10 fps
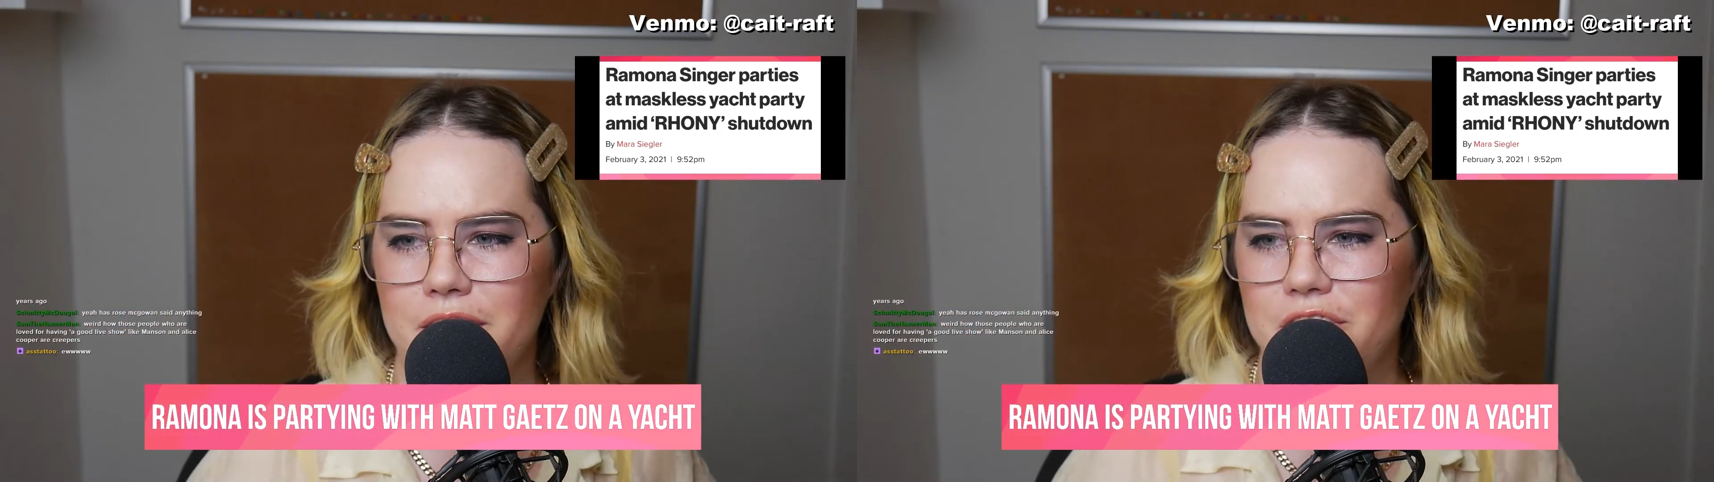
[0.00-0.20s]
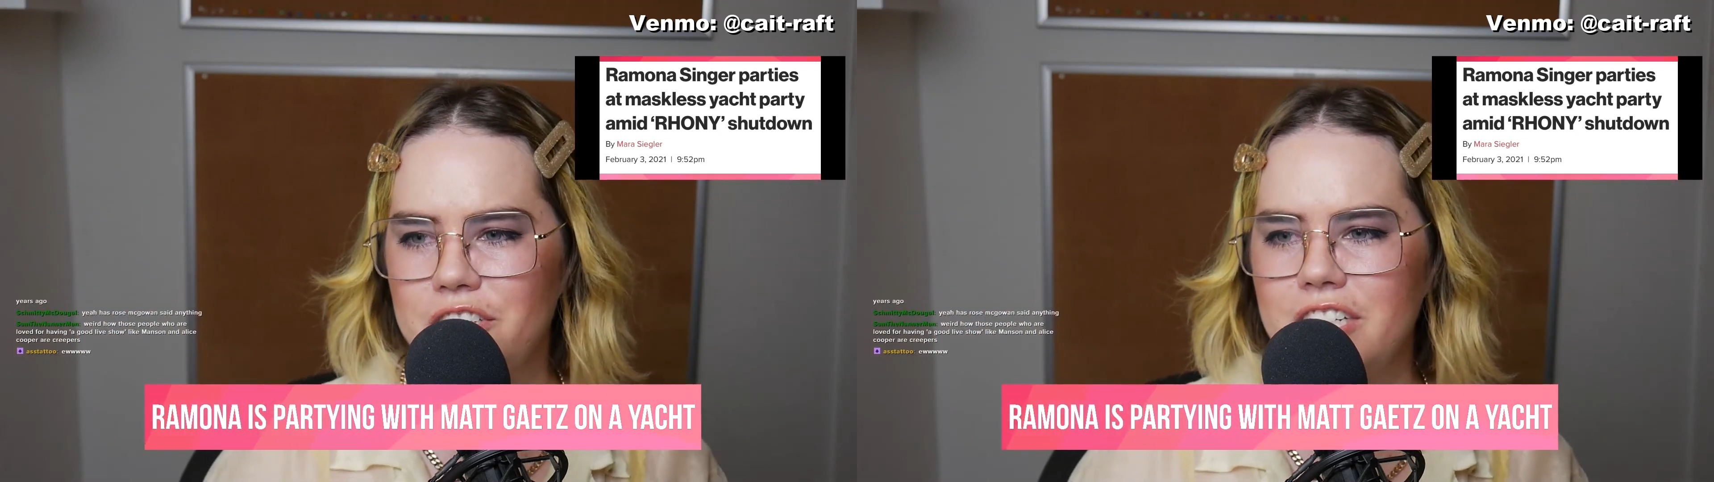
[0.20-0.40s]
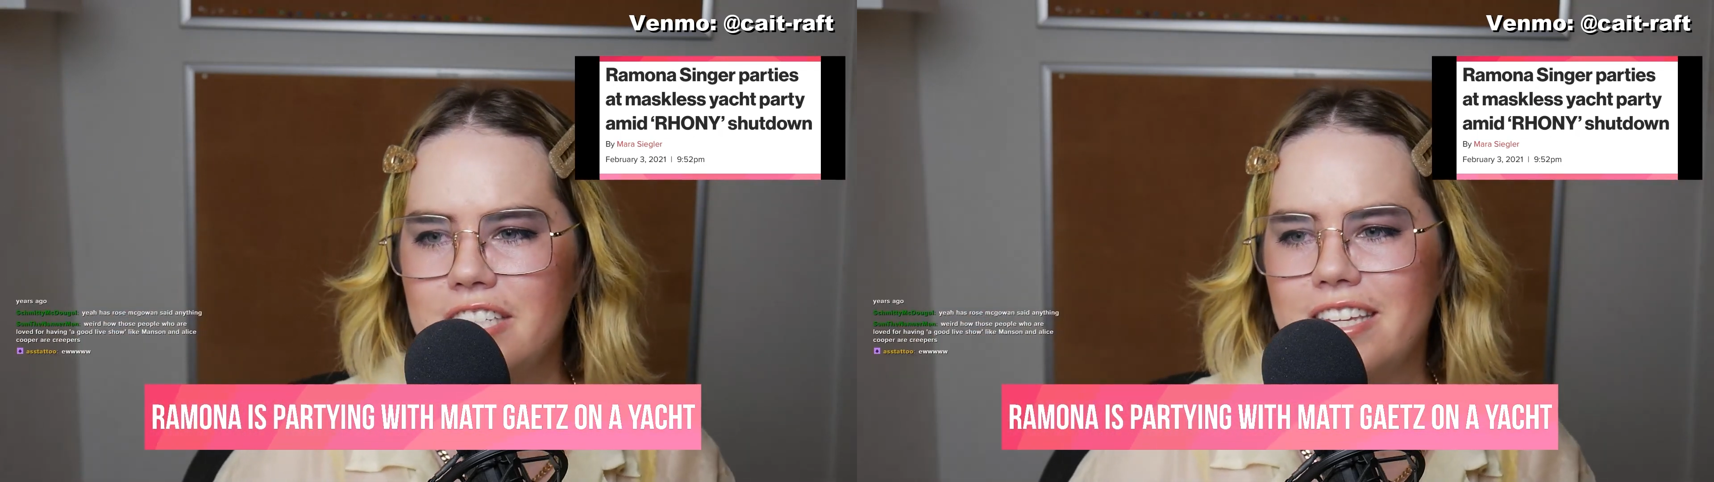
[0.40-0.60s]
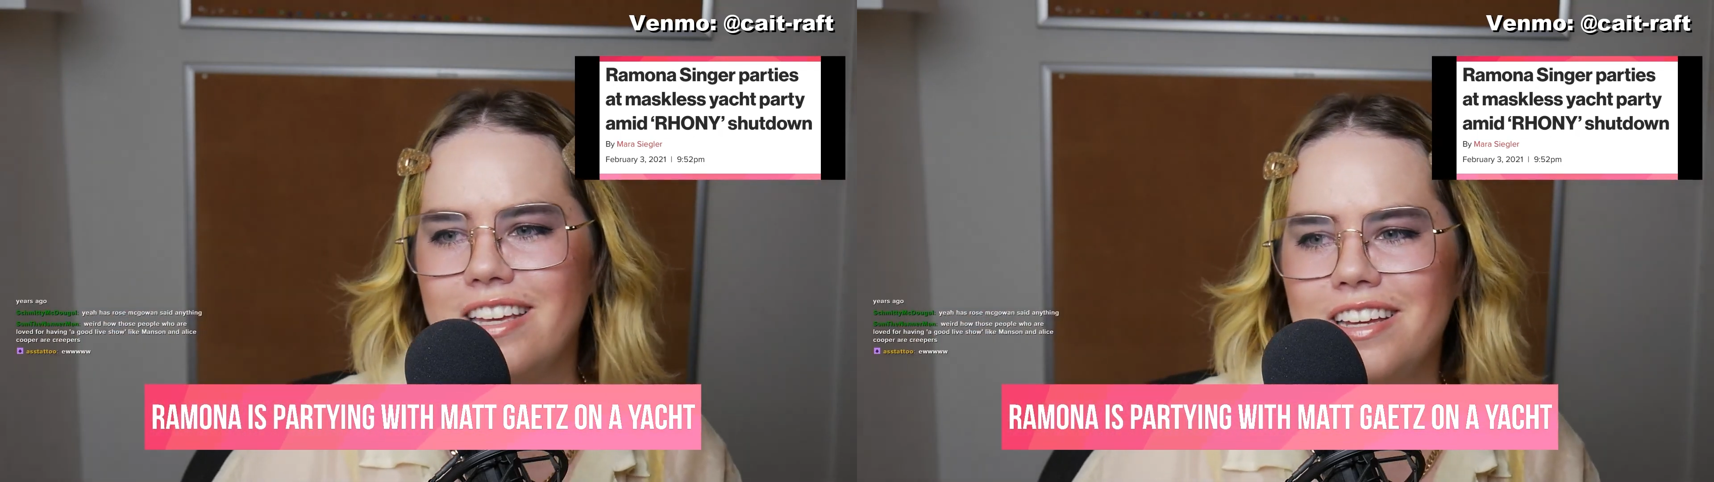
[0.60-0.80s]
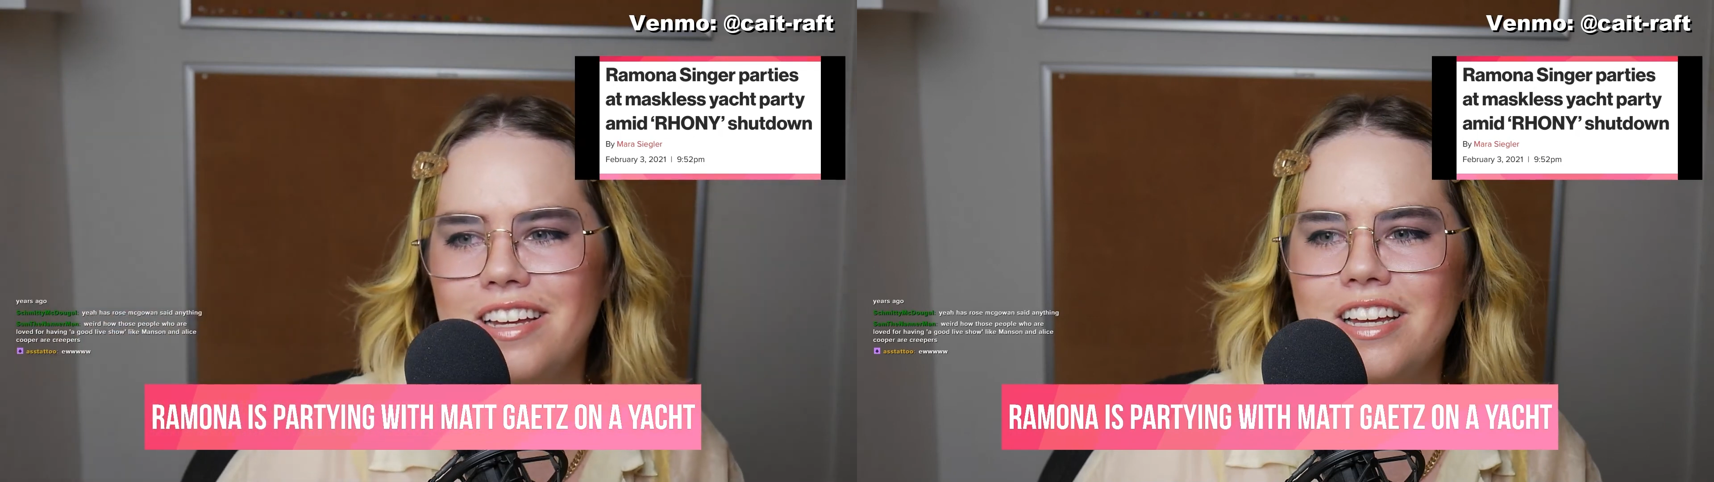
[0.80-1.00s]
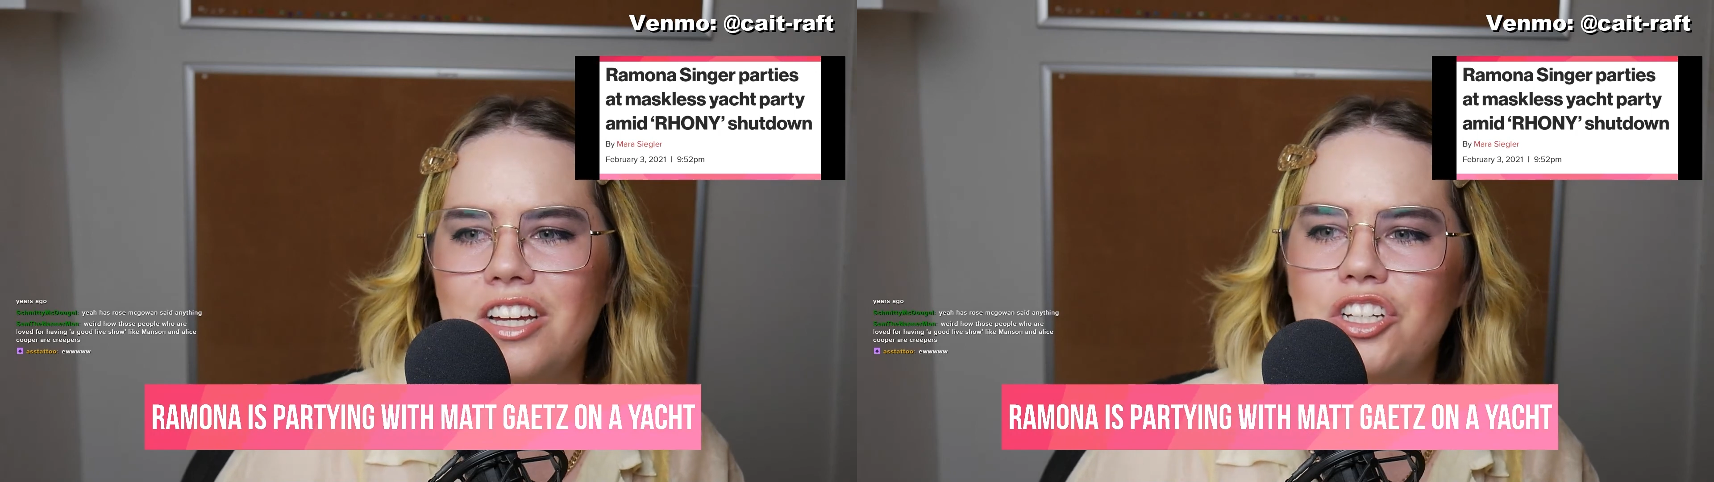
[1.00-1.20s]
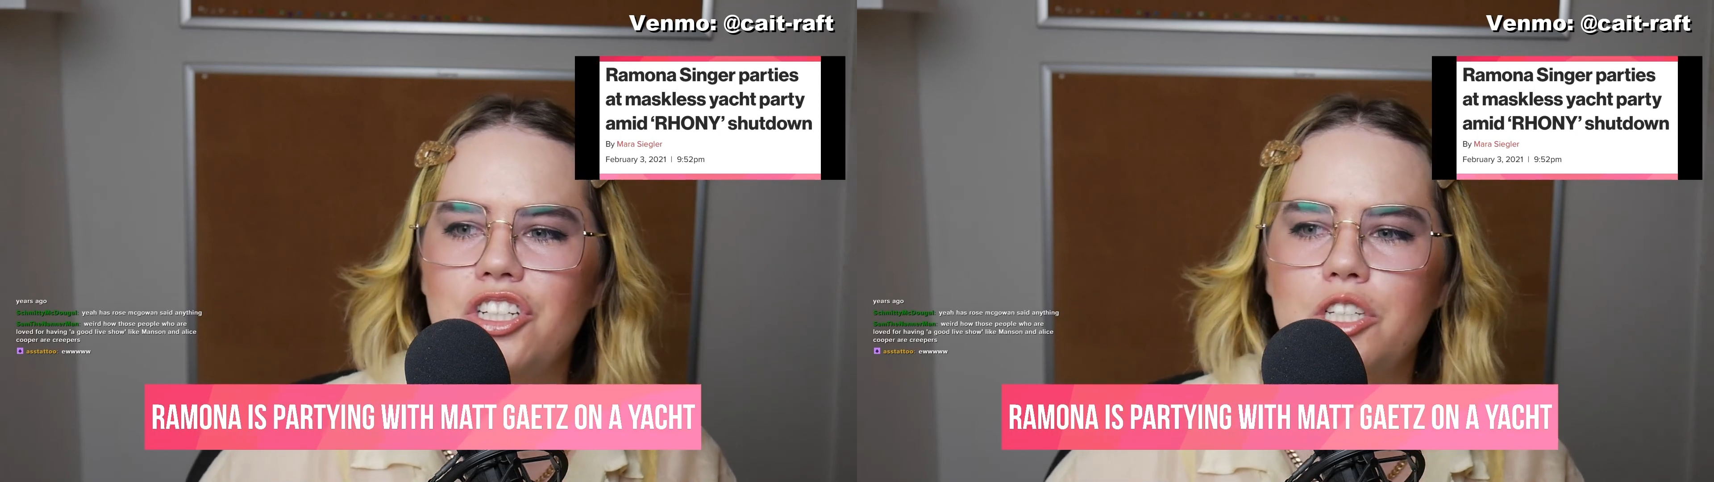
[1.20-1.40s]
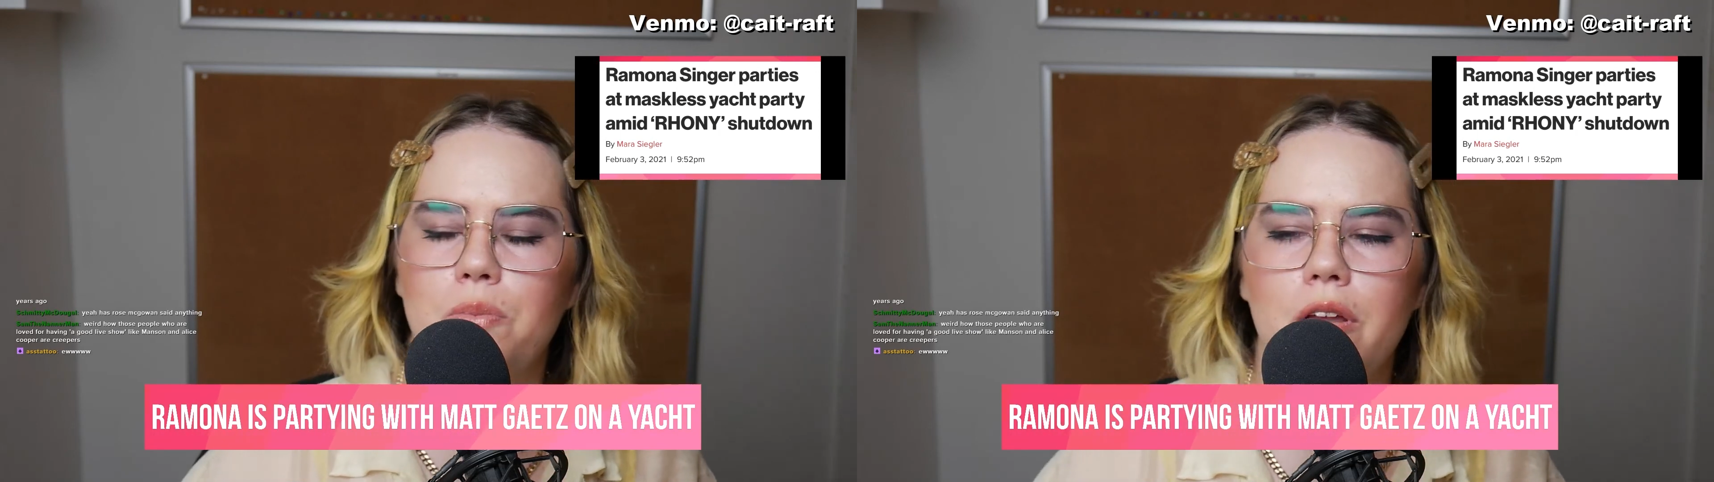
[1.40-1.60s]
she's
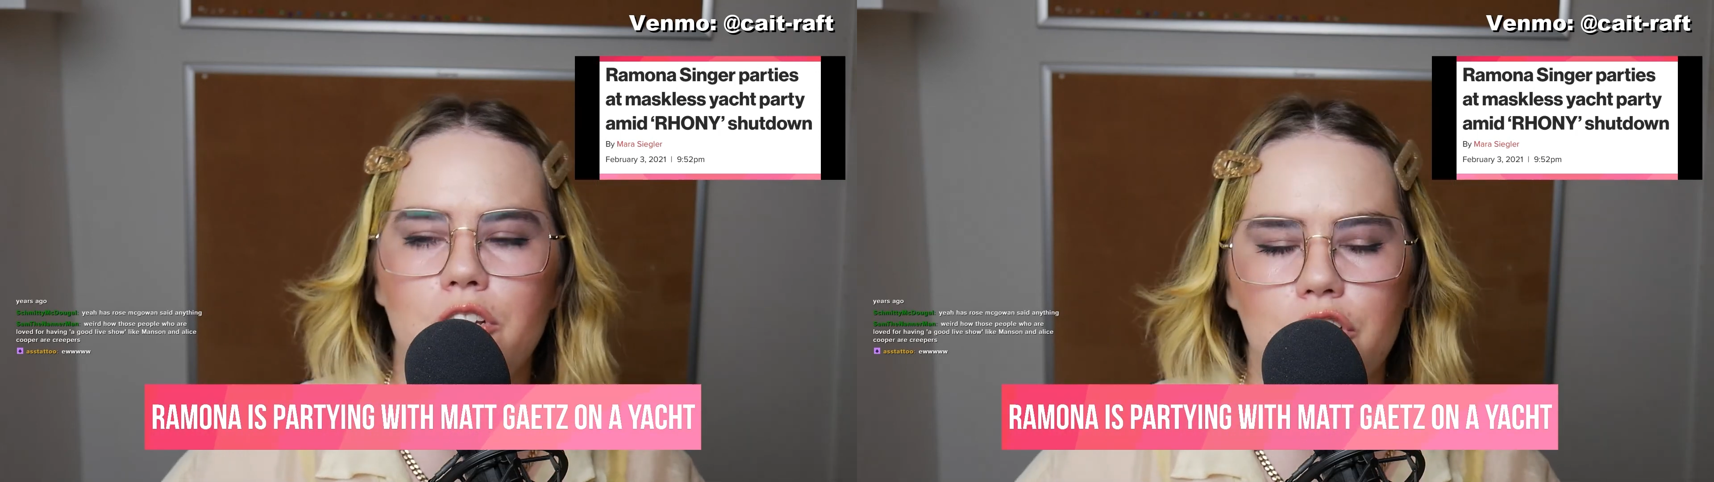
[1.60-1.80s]
she's been